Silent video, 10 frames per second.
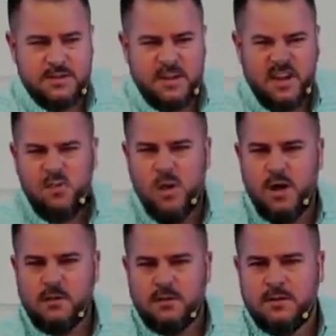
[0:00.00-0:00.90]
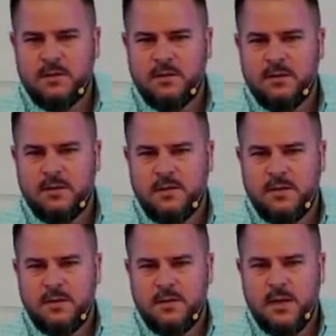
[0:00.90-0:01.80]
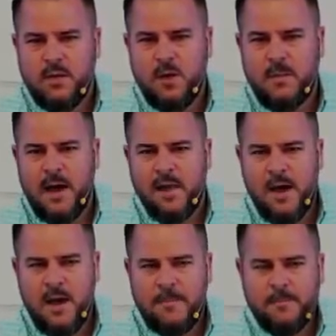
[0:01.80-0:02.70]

And he won. And he won by a lot.